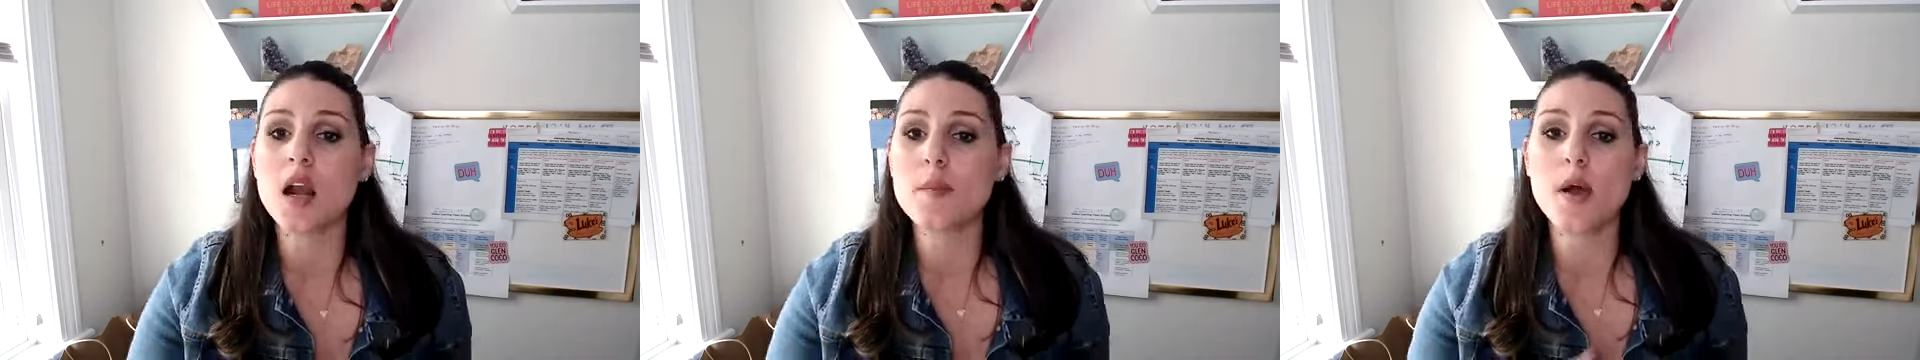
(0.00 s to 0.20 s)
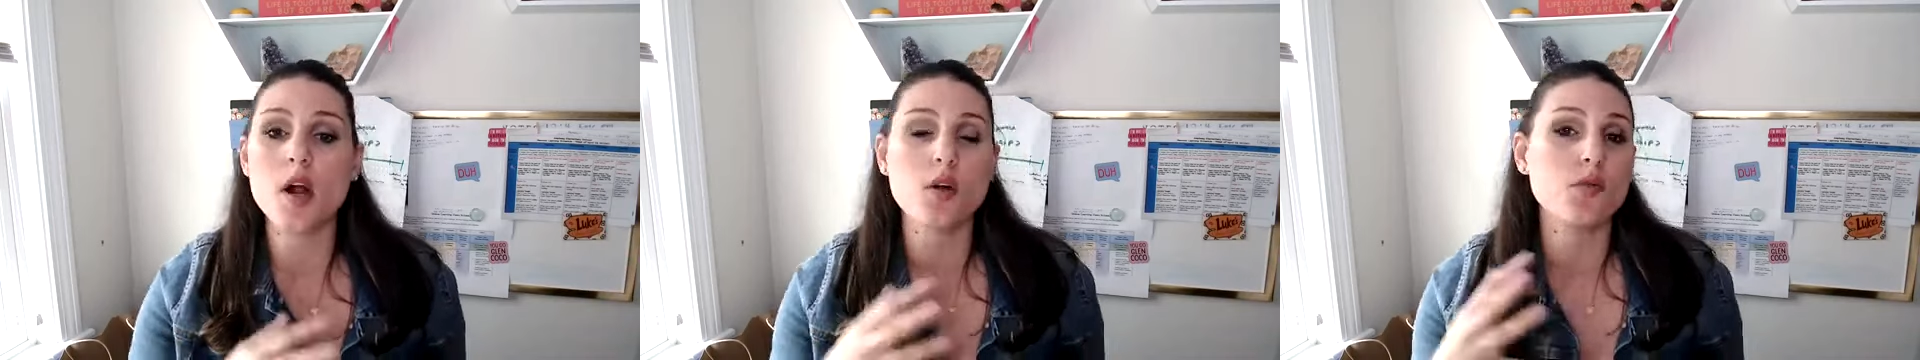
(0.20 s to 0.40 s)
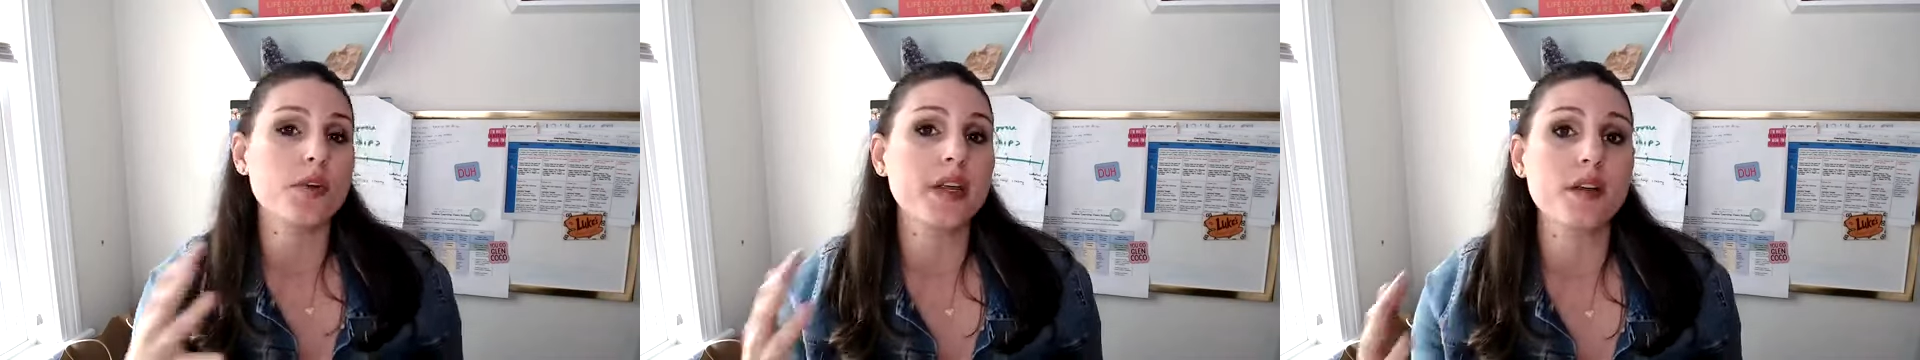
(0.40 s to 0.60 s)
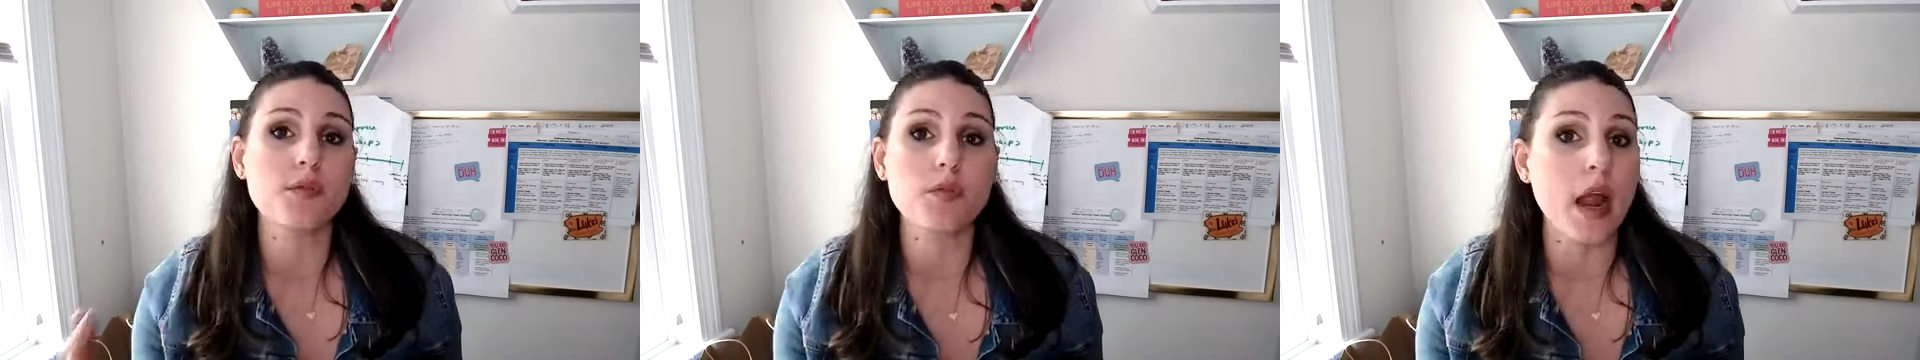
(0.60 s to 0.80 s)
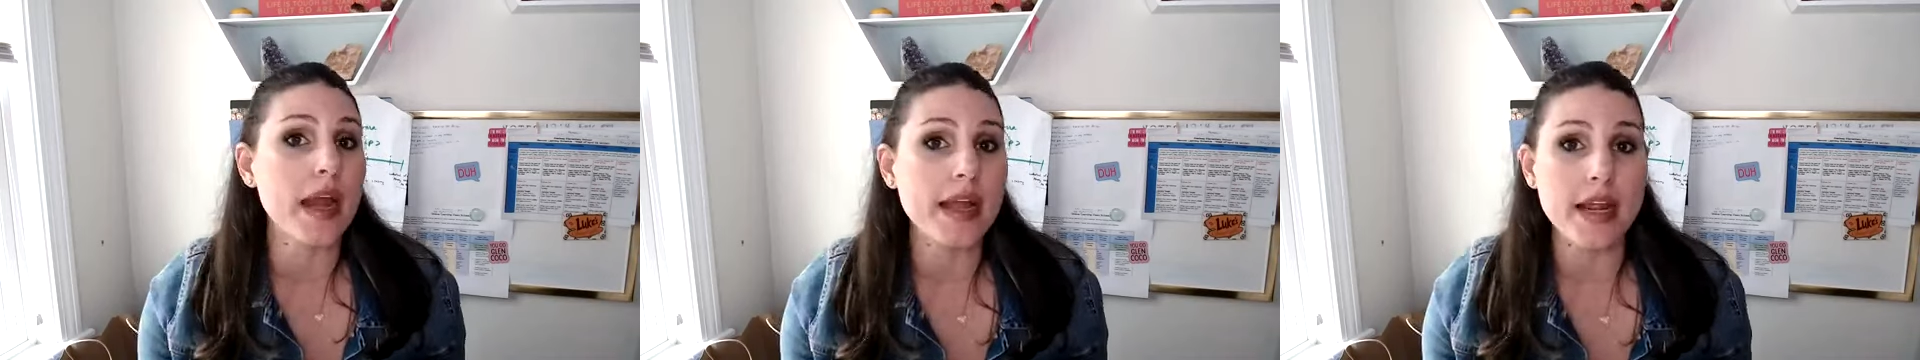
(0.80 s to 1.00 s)
about
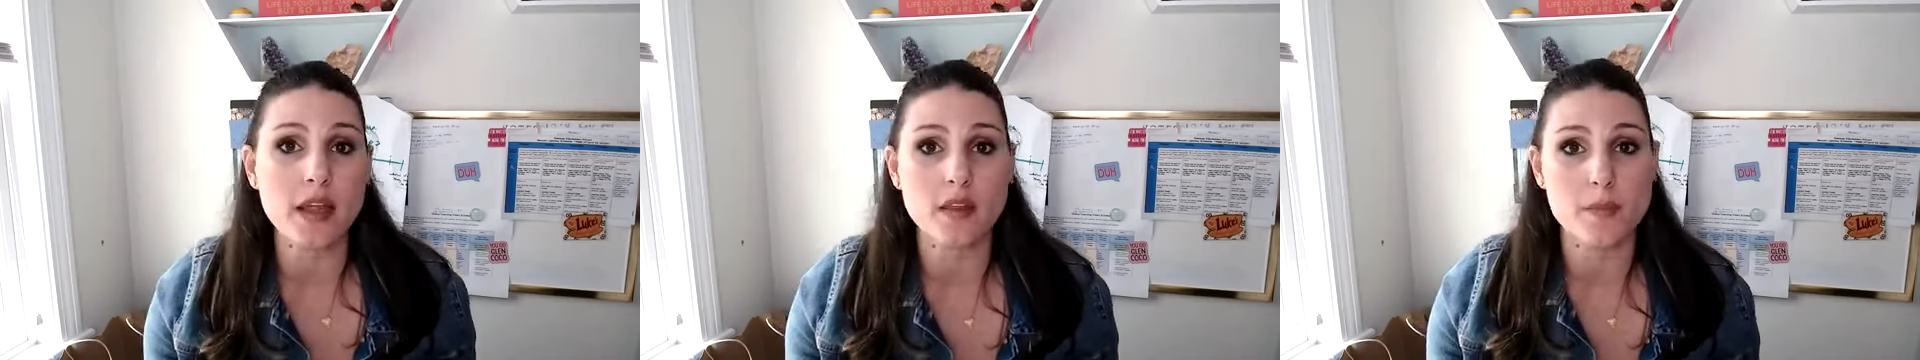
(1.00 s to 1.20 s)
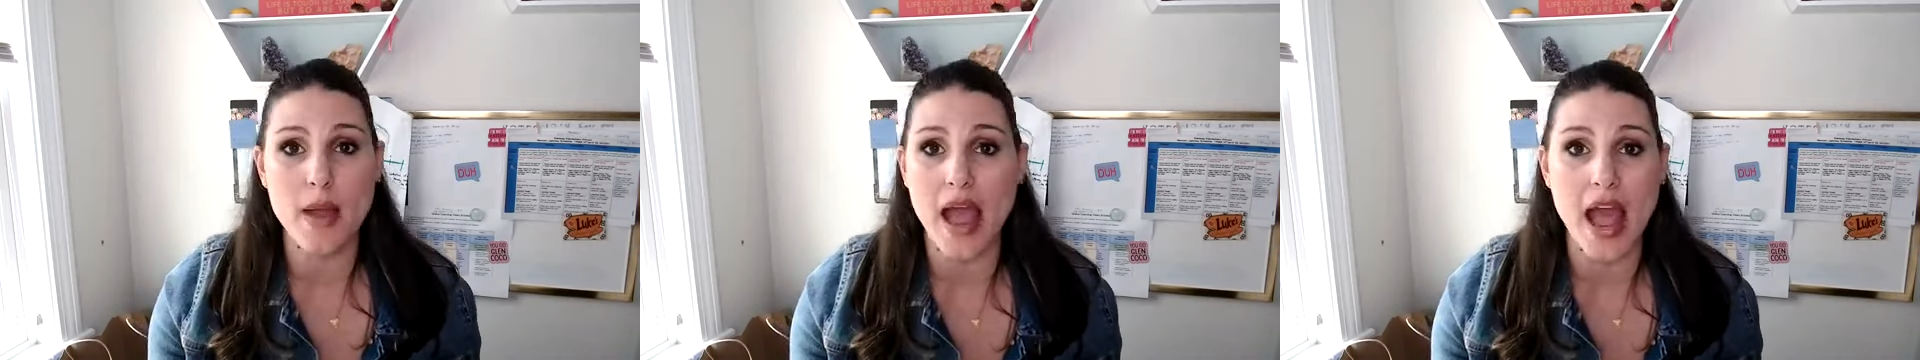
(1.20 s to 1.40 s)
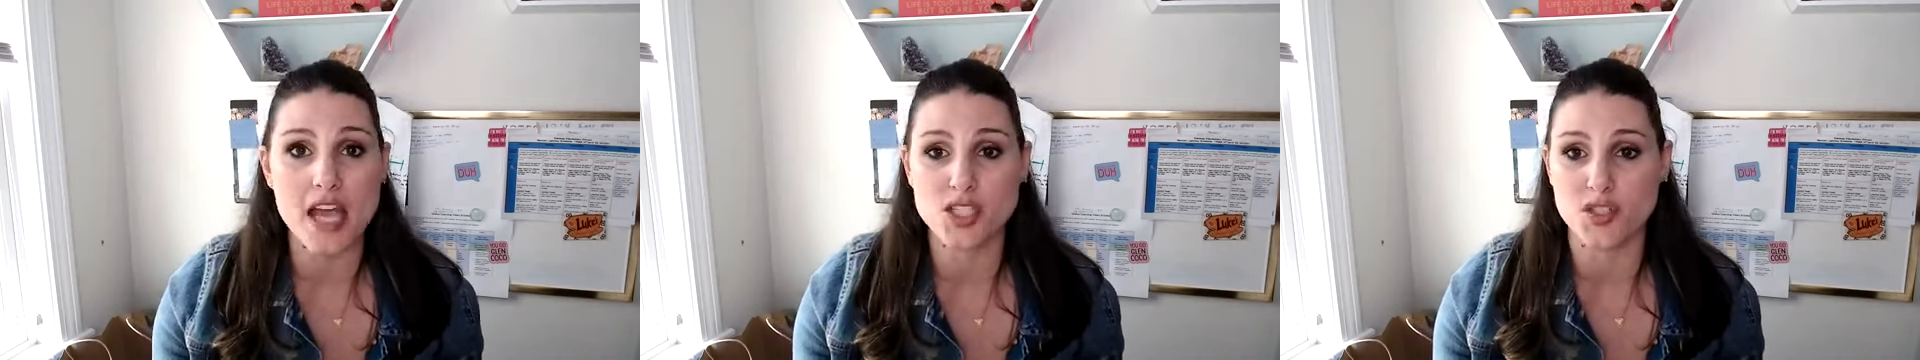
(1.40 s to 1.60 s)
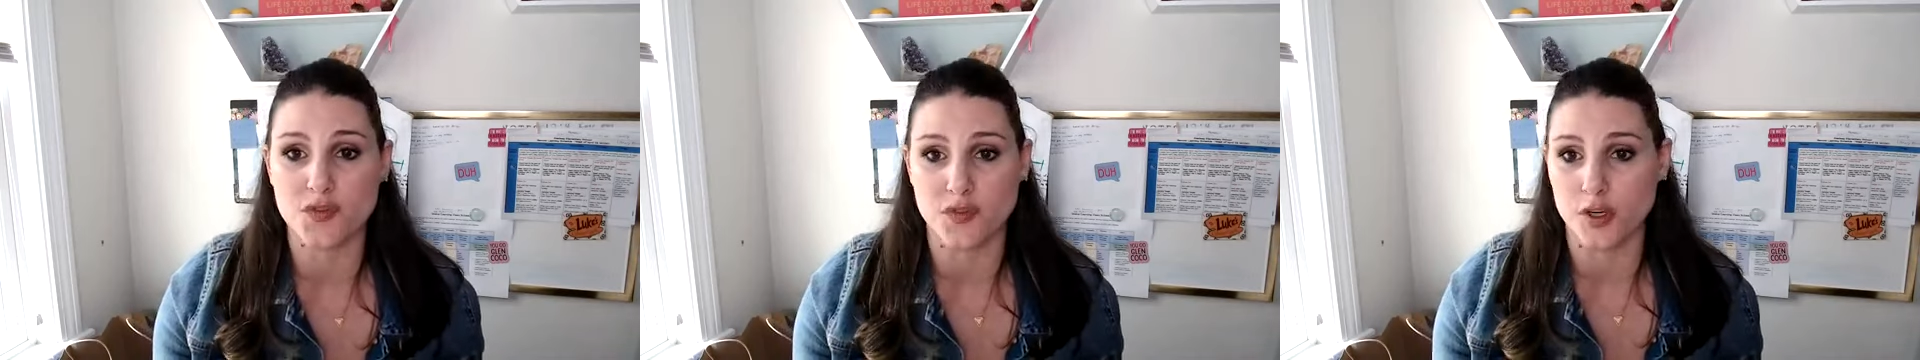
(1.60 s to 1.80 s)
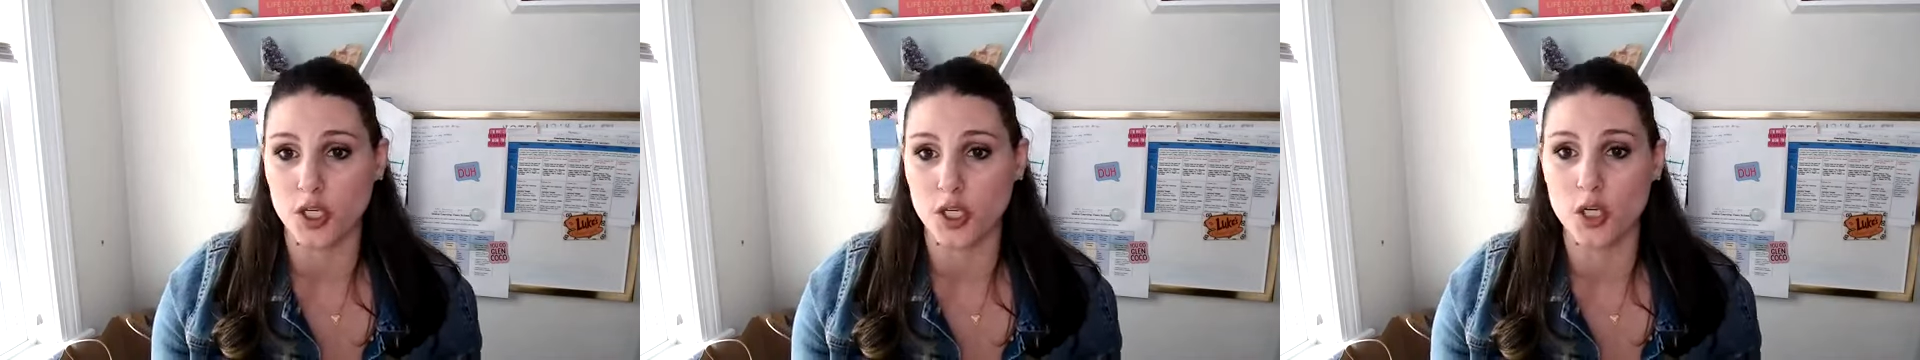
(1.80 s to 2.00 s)
rewriting the past
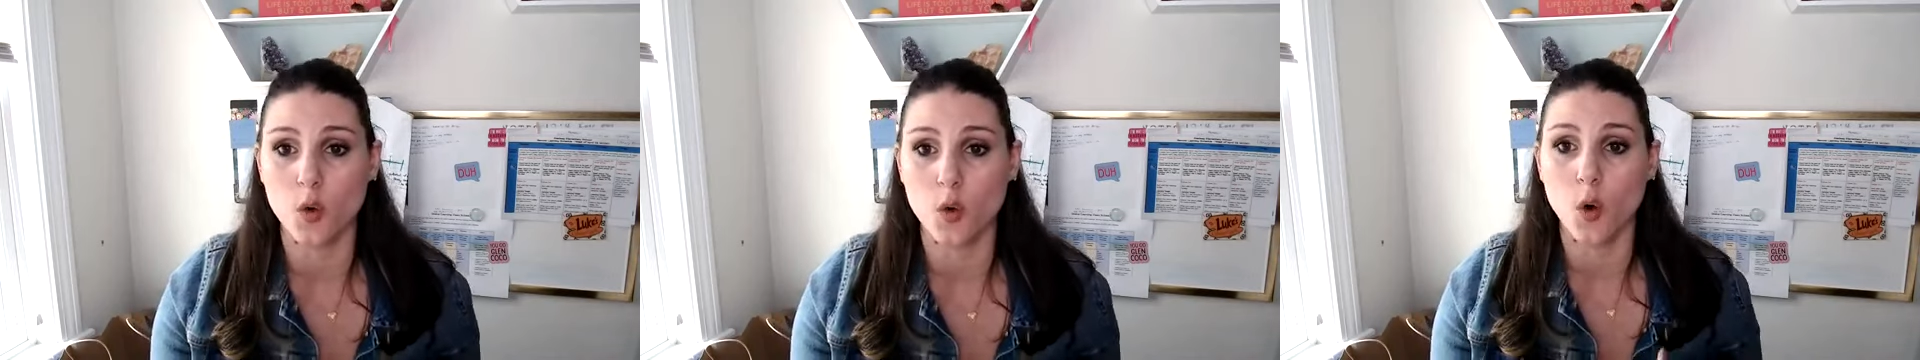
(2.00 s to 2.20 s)
for you